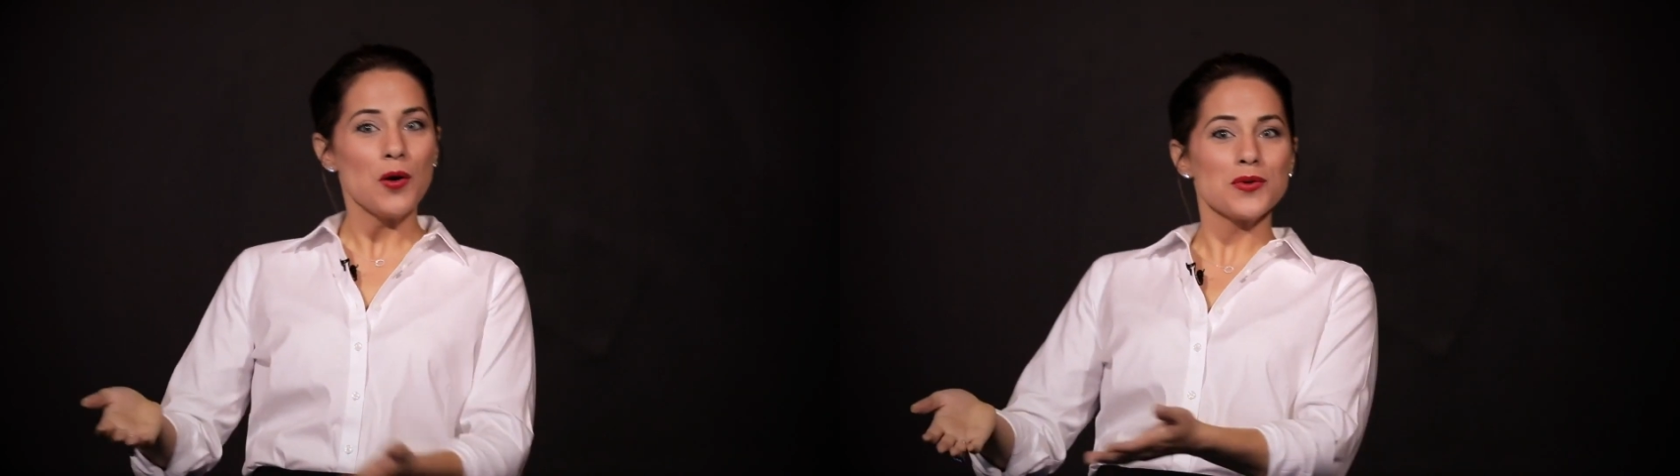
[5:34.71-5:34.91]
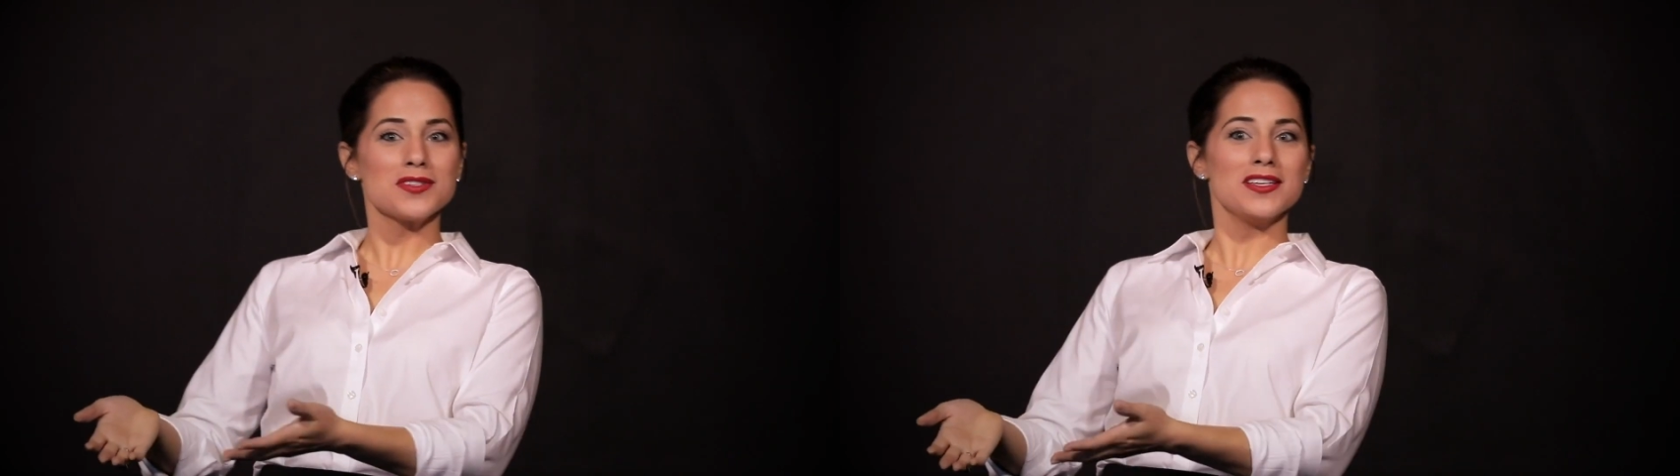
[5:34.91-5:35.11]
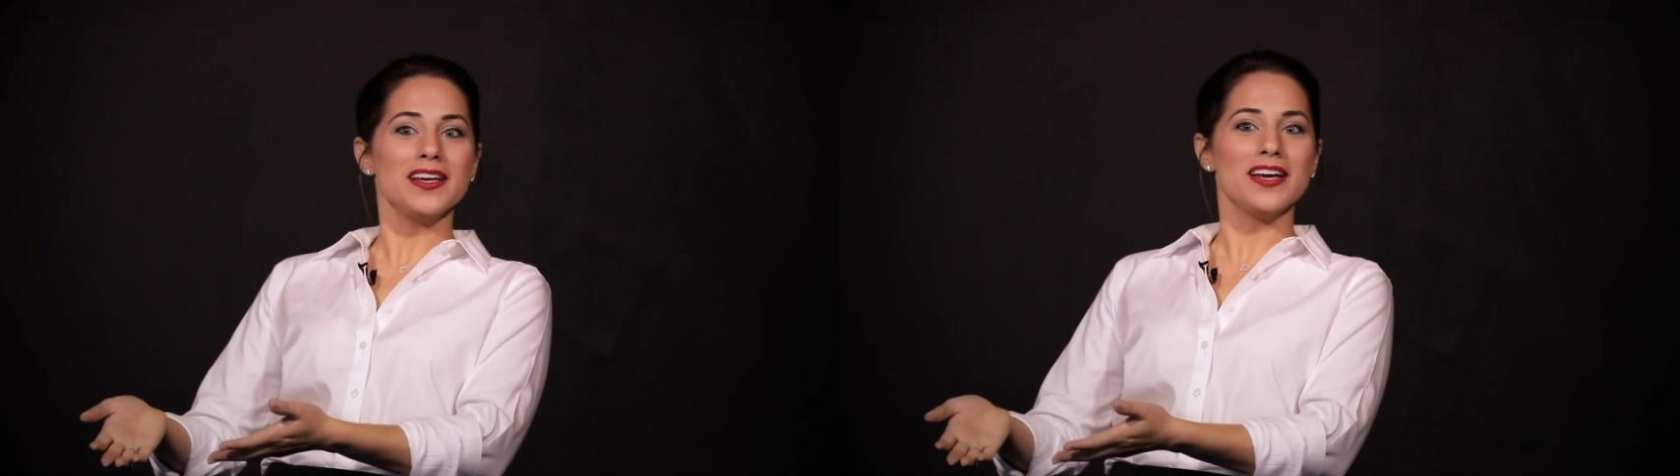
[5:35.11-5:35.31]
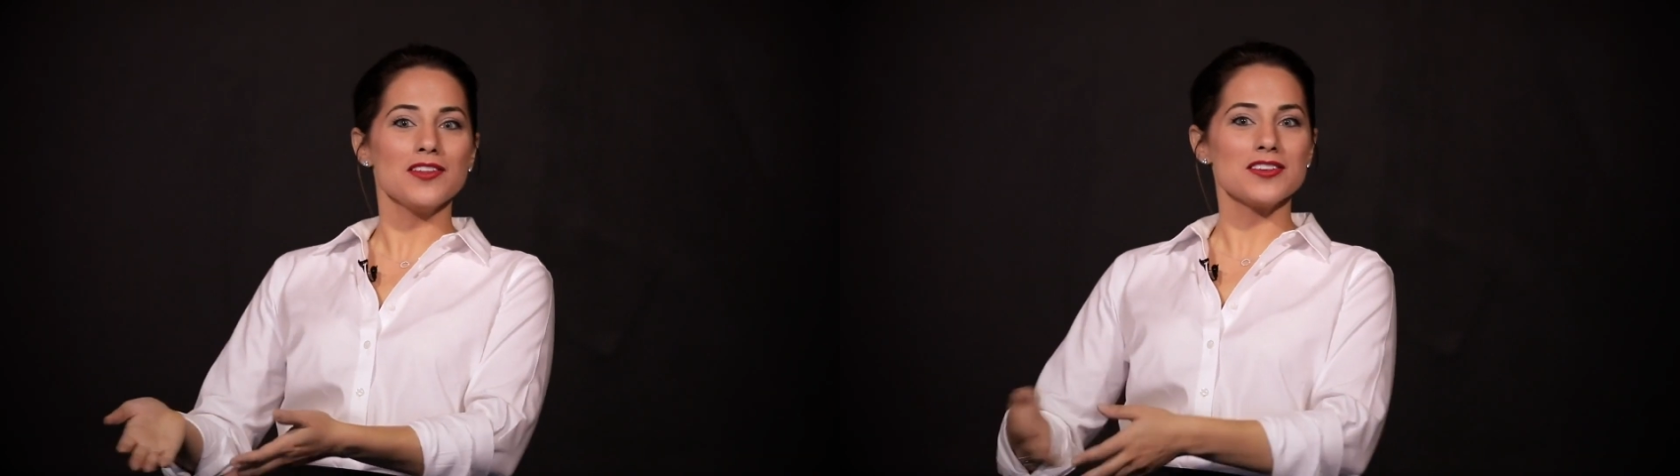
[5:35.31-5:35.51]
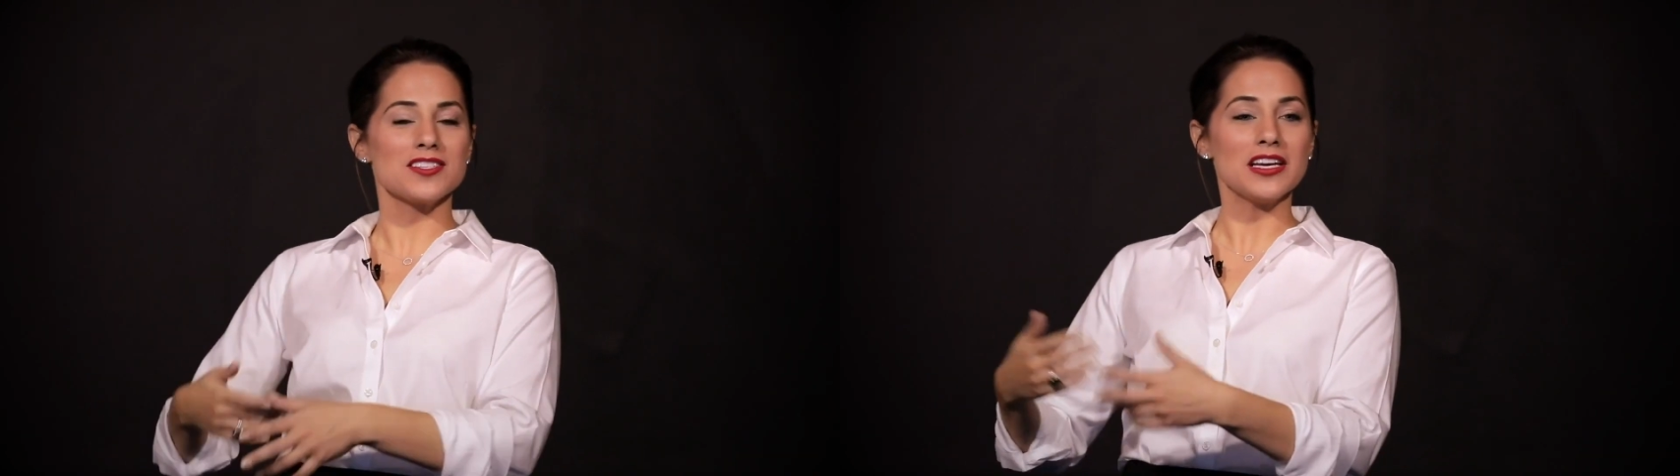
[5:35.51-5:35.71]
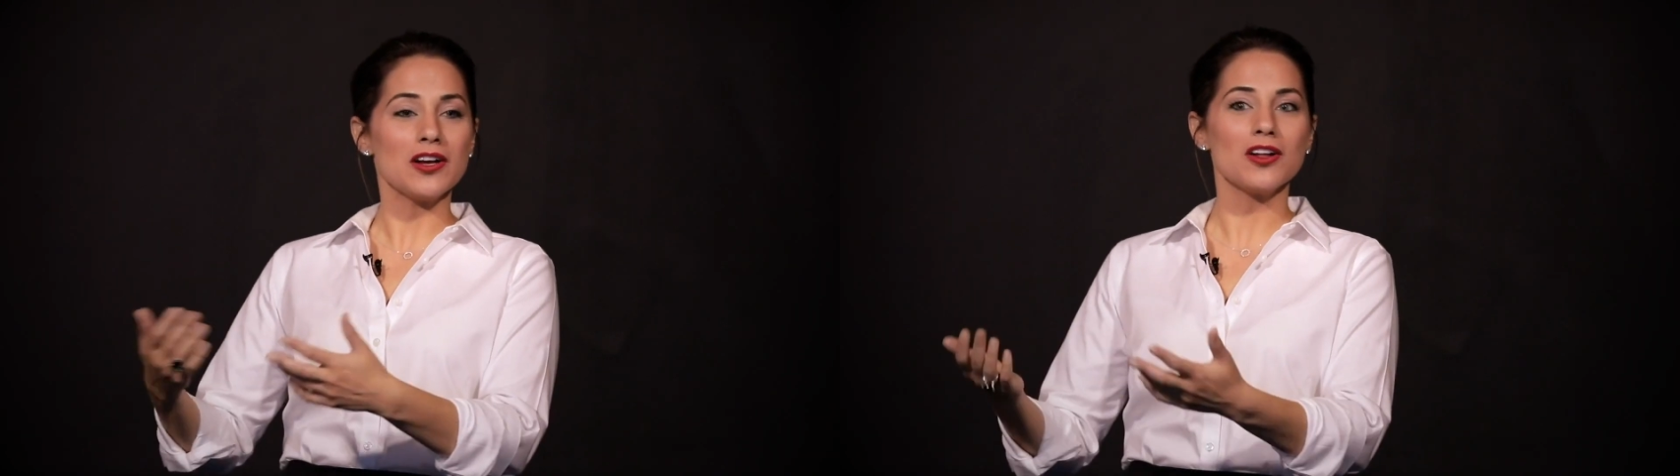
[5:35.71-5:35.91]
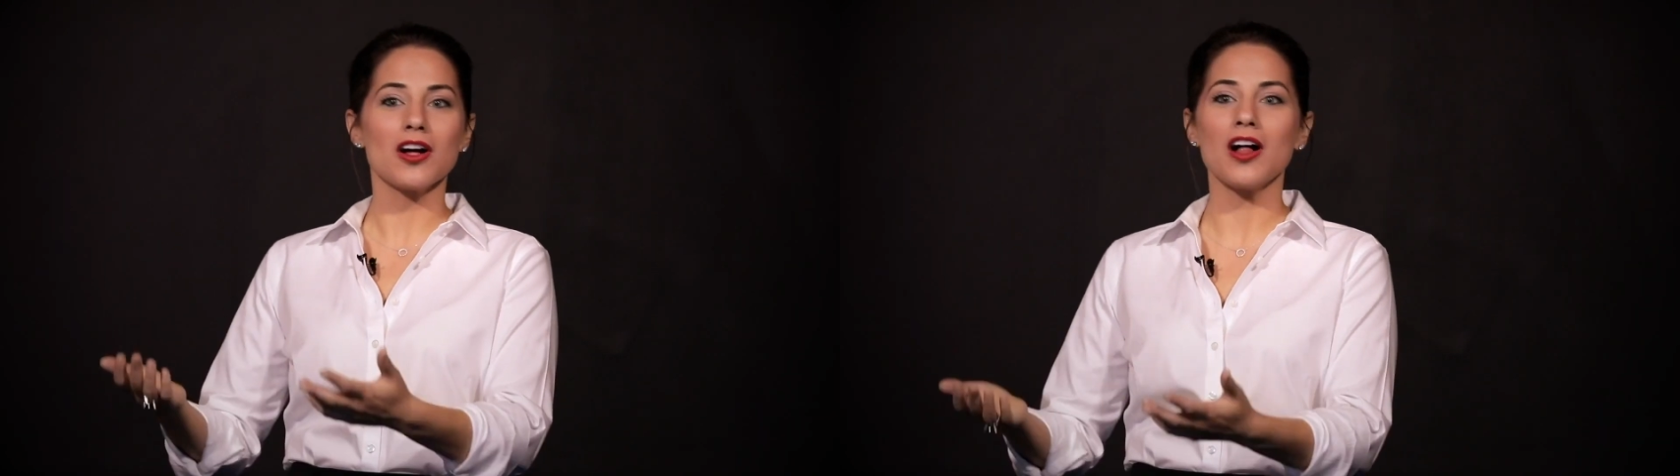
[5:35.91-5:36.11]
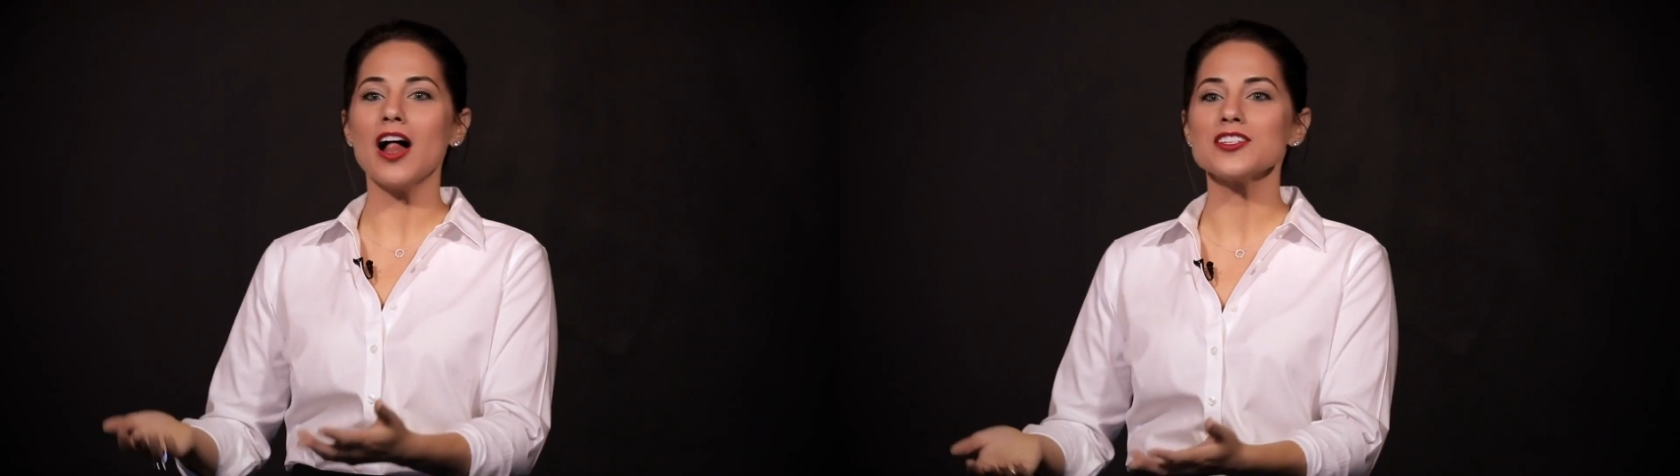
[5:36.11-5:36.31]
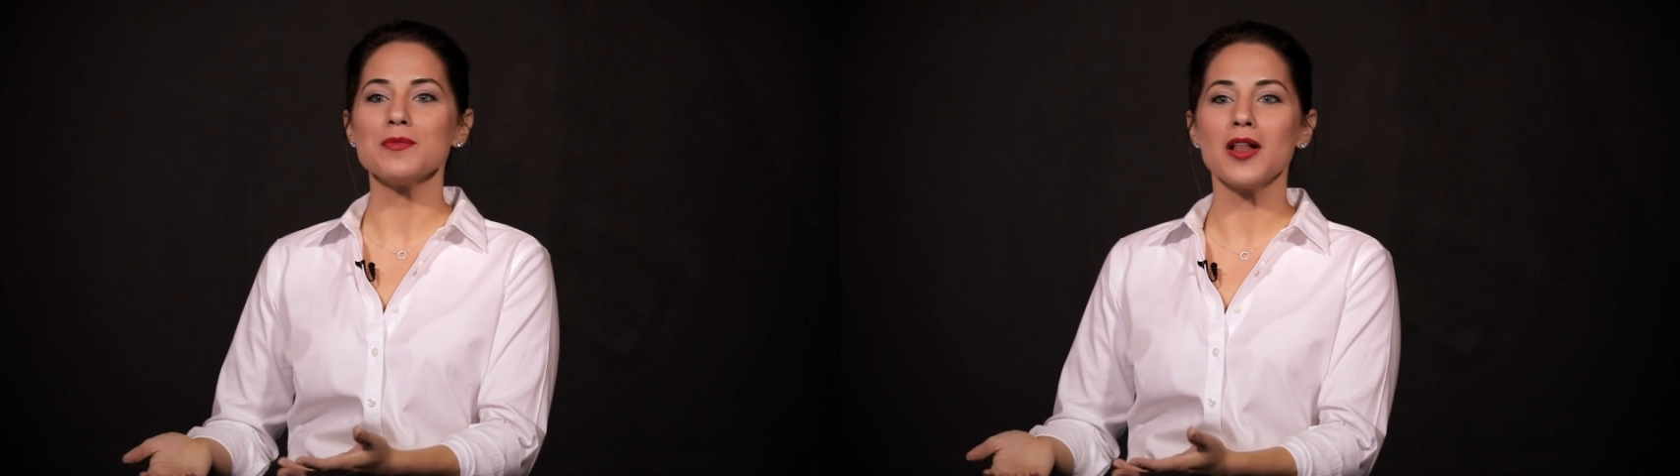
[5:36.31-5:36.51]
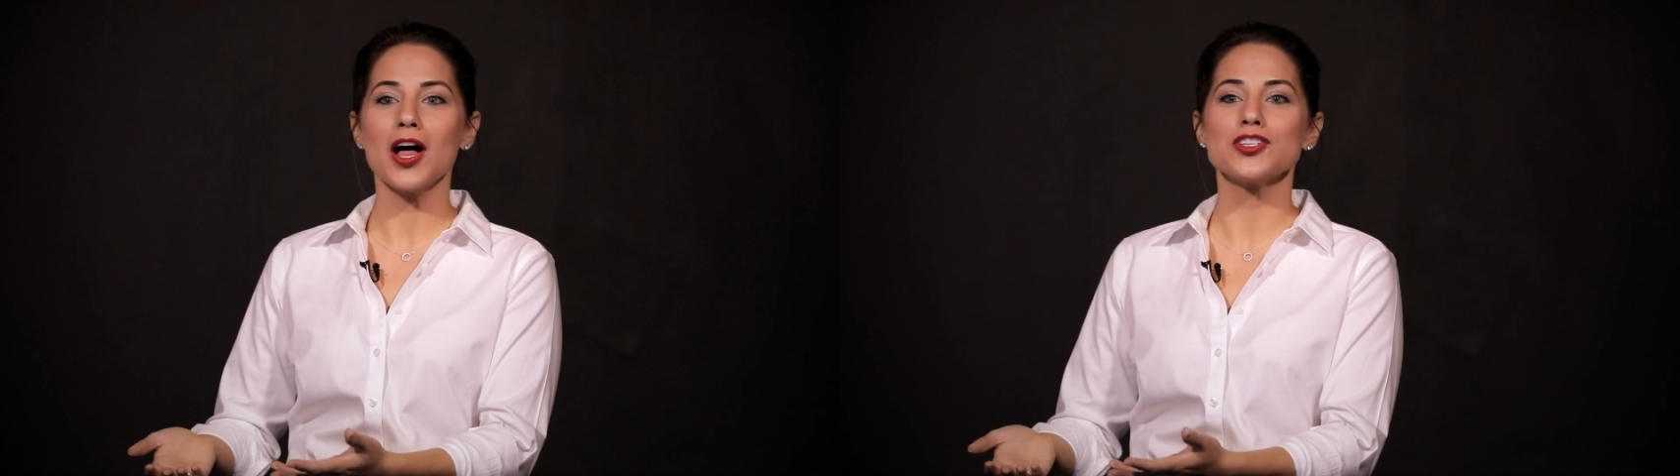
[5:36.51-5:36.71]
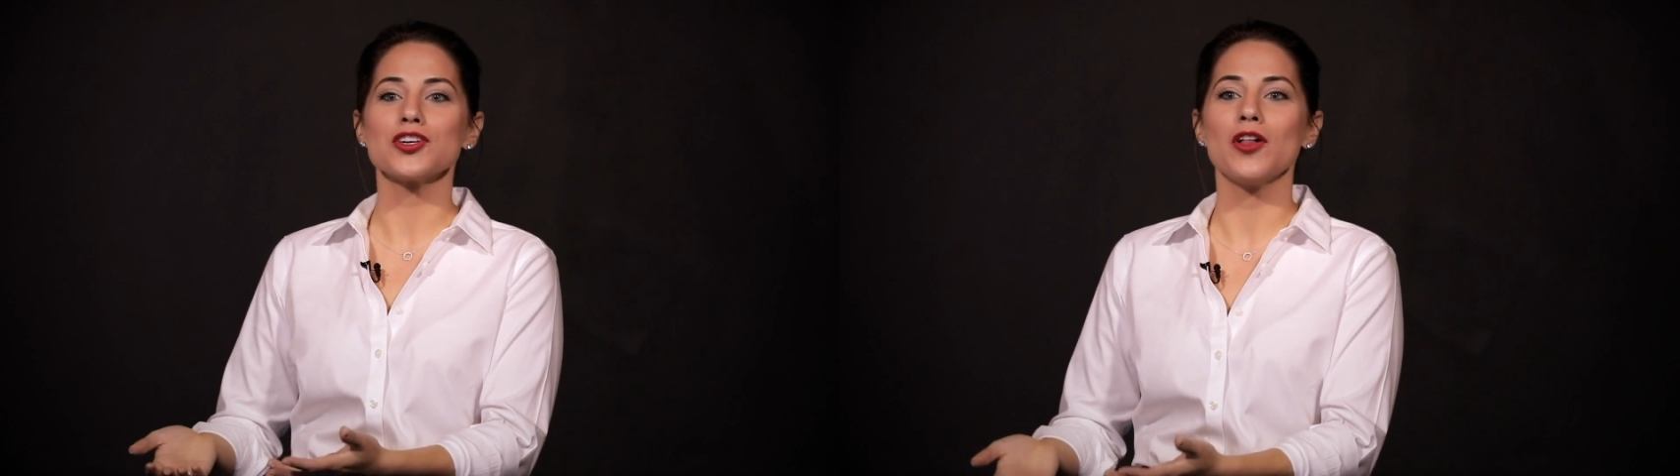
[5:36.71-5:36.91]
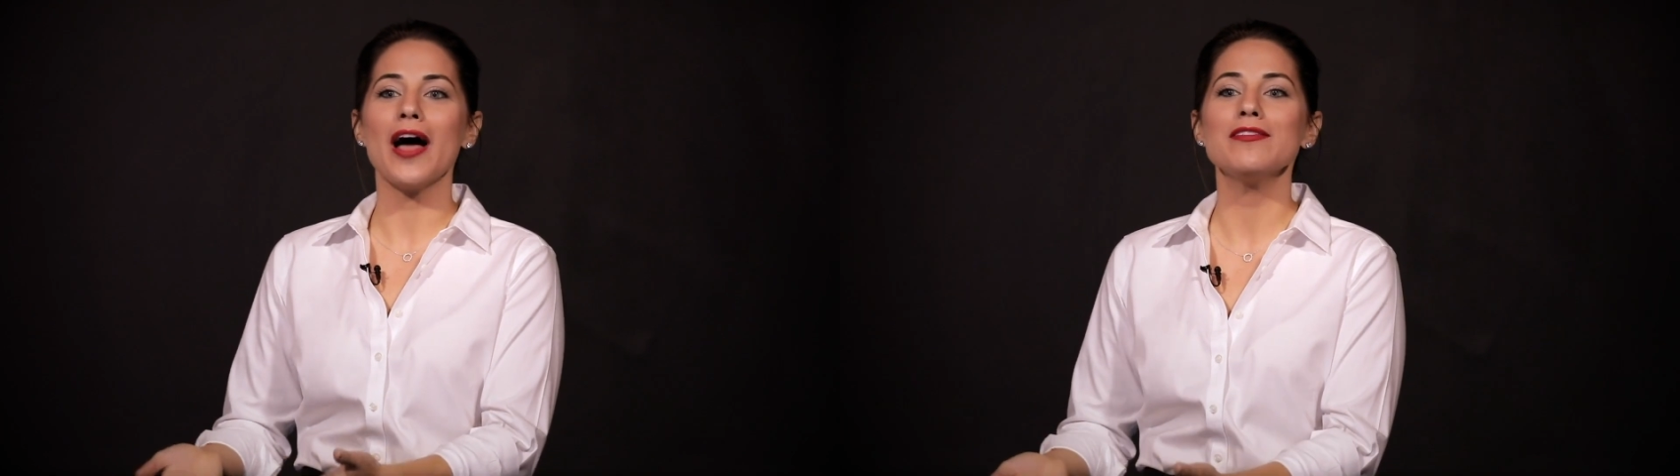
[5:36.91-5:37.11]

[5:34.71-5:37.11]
well, see here, the single cosmological